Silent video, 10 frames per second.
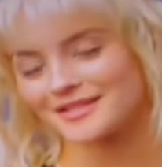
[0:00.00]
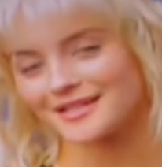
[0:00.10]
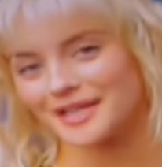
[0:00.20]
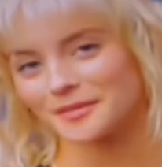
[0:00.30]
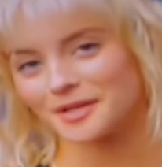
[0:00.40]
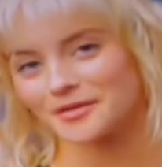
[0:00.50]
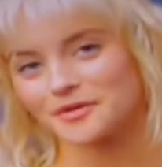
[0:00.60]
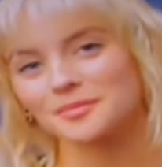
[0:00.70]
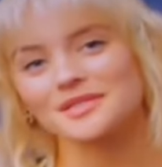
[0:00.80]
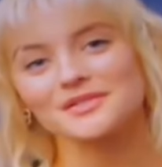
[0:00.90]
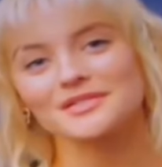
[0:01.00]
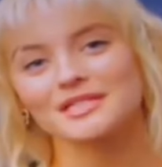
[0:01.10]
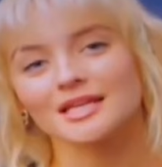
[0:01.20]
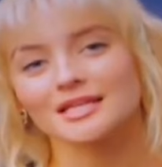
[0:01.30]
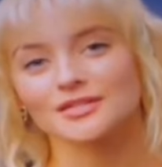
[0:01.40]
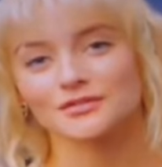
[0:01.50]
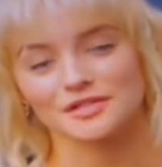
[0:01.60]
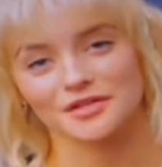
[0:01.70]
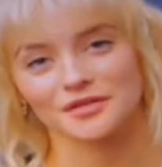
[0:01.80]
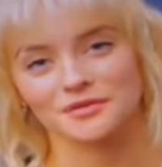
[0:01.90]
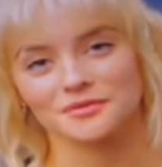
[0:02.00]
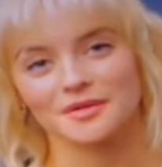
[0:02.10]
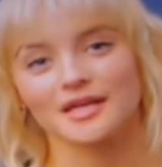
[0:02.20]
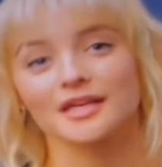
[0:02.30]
have seen uh, Millie Gibson's message.